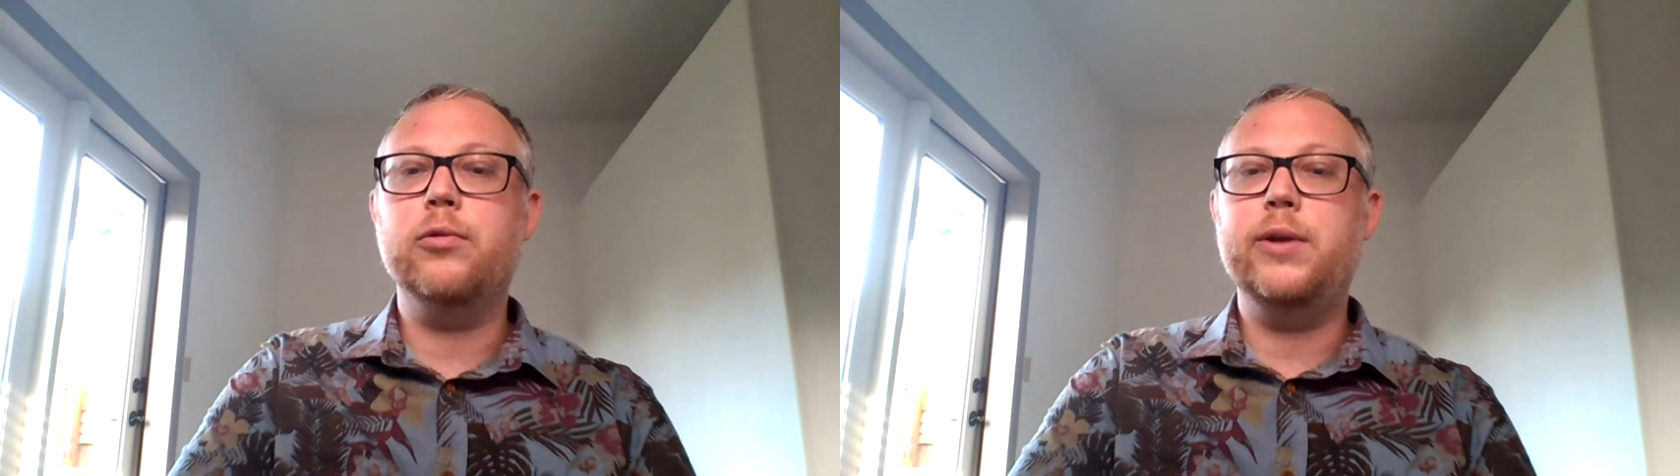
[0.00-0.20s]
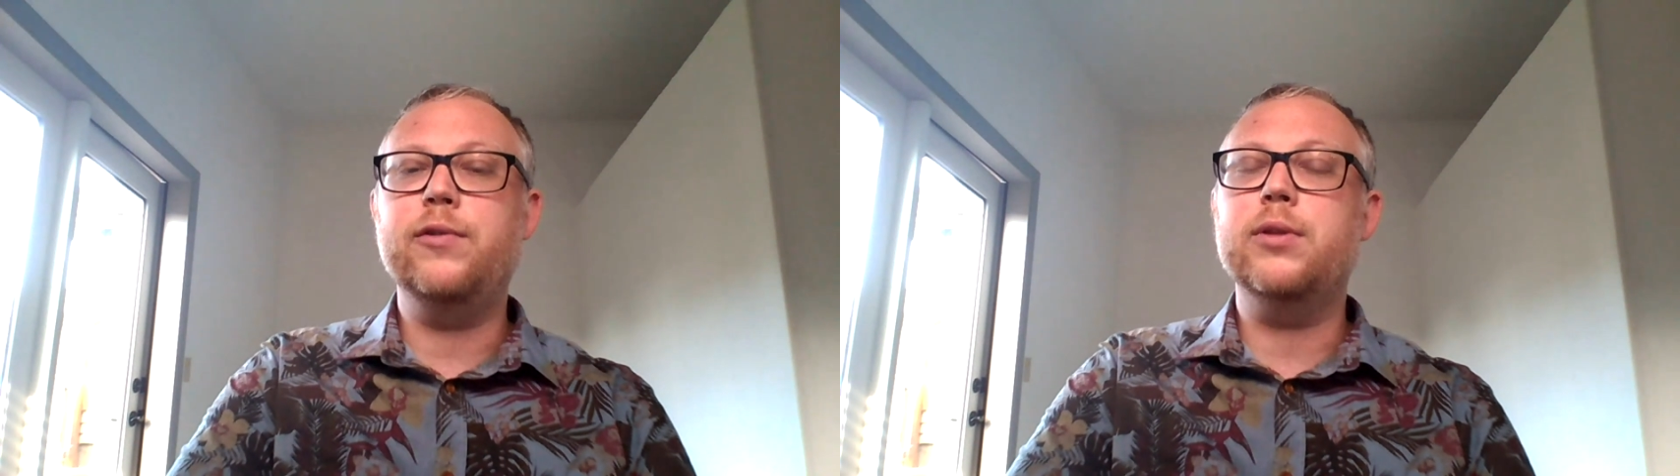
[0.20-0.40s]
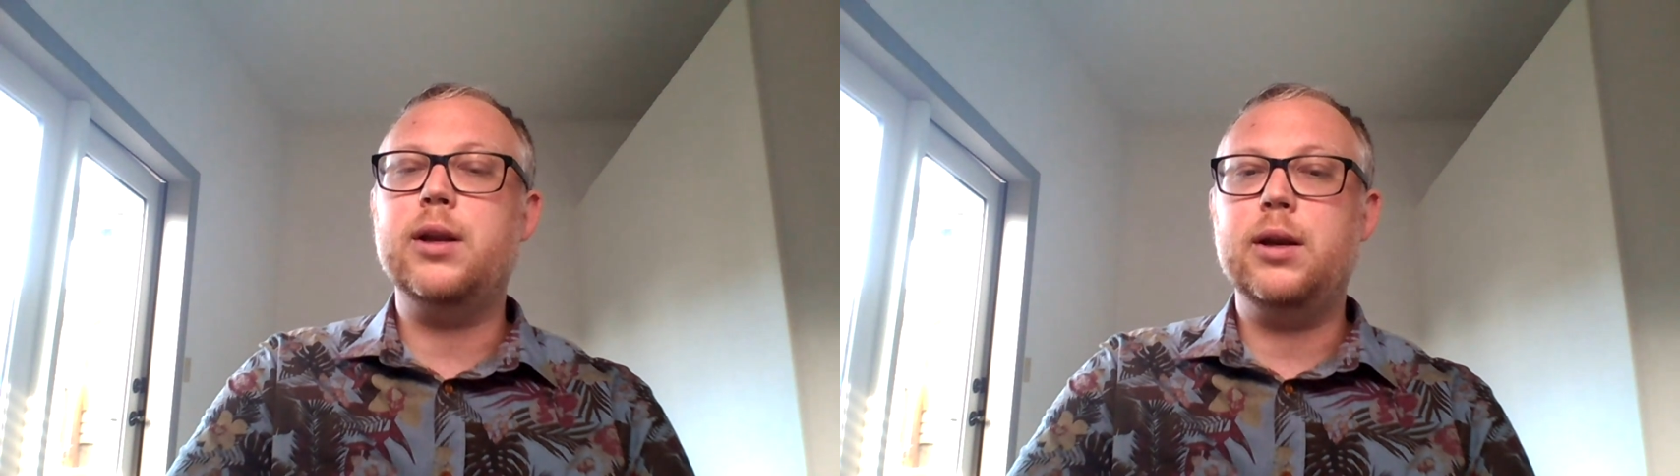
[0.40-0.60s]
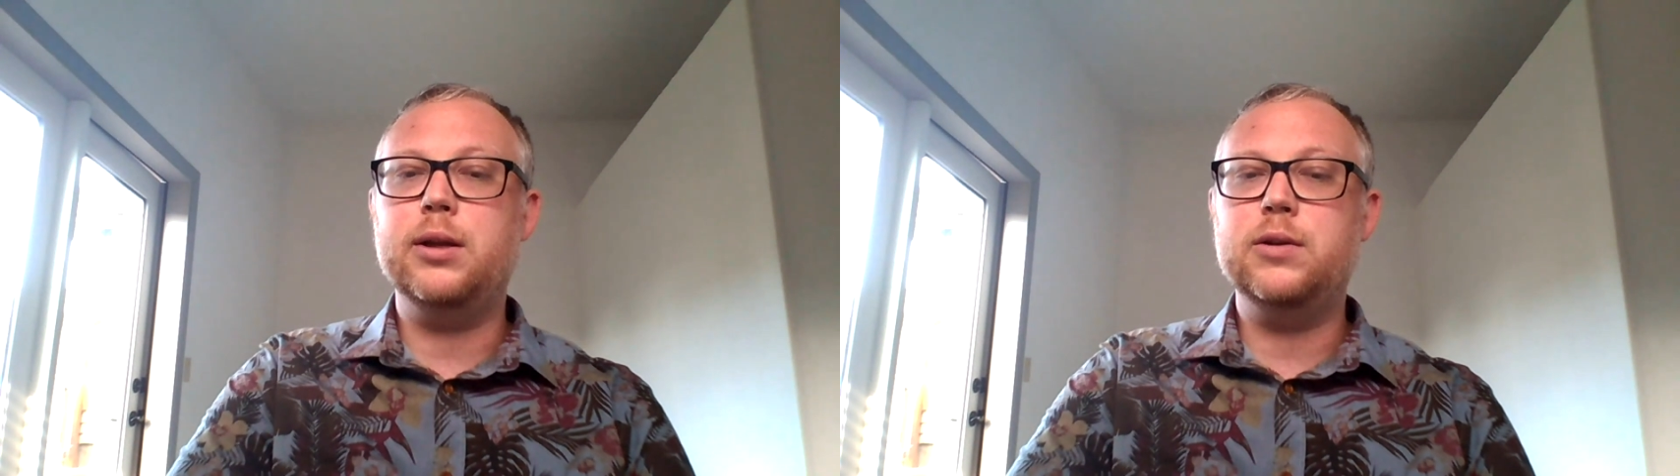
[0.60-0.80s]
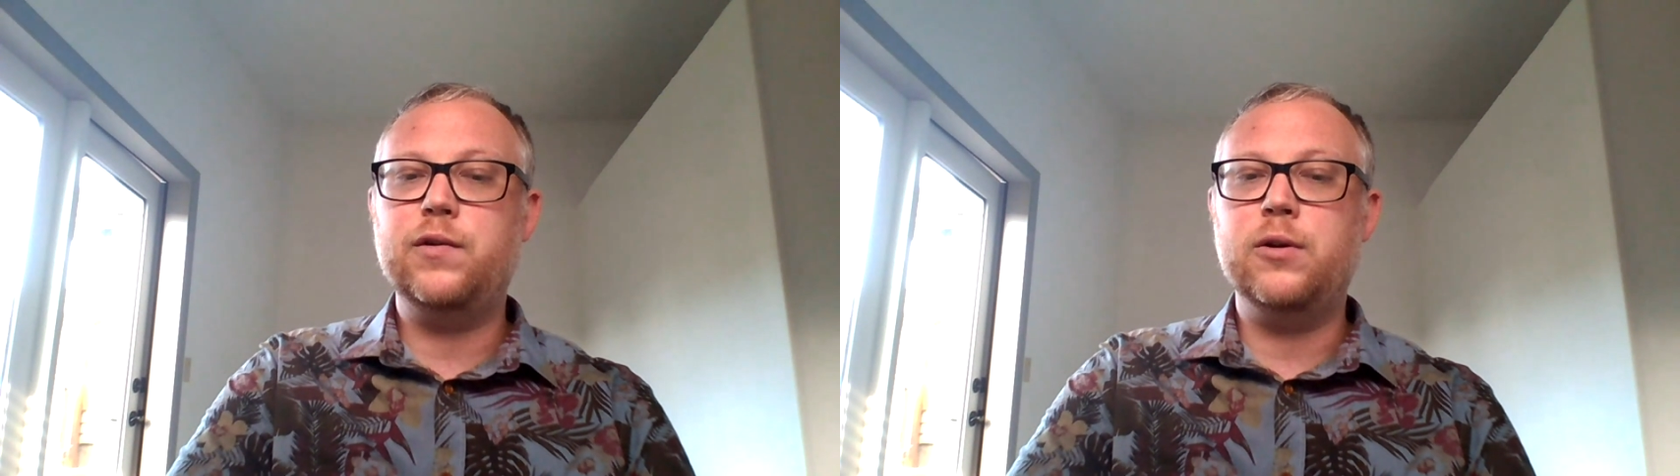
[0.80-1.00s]
for reefer than
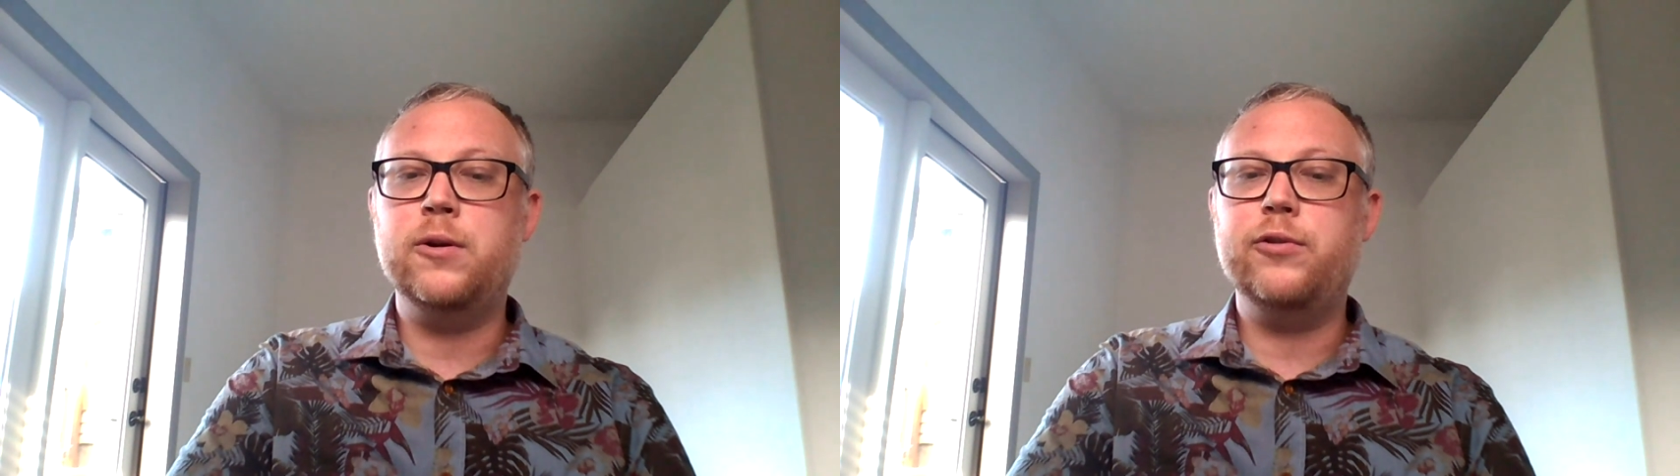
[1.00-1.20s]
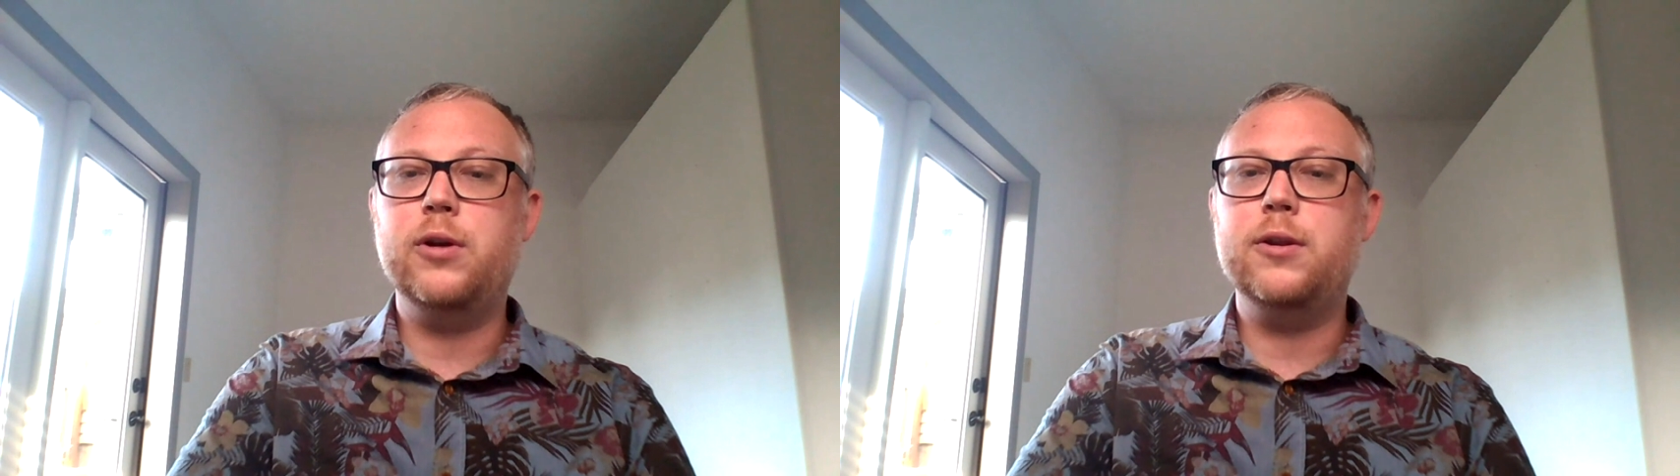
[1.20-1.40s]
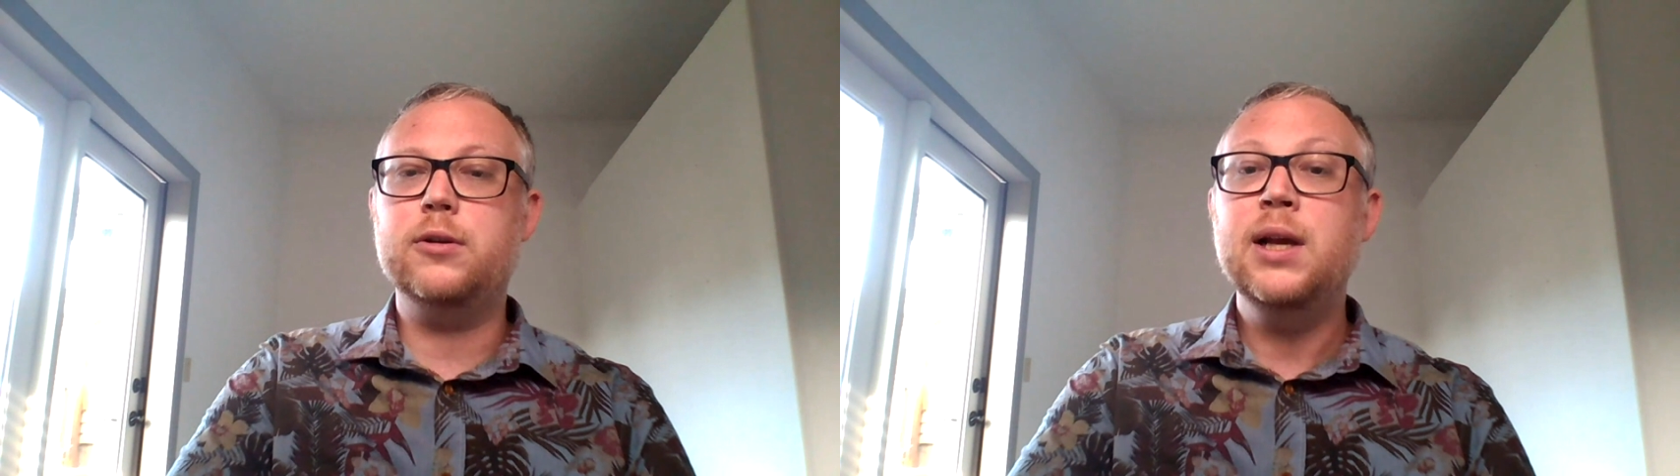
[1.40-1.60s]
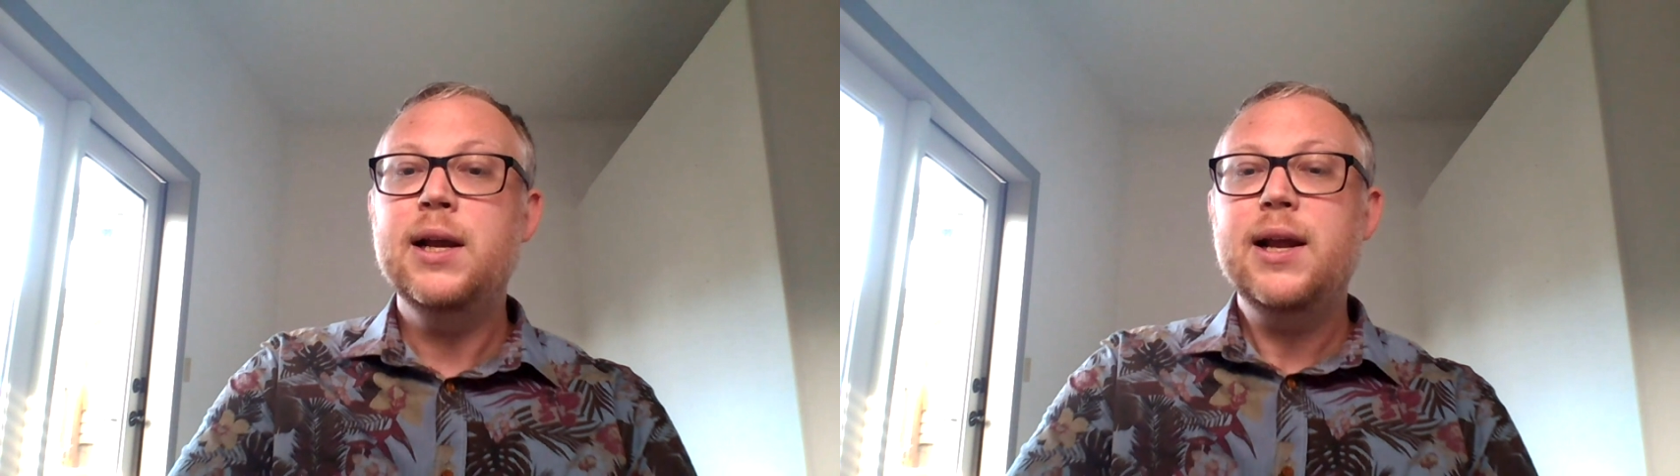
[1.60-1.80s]
it is for others.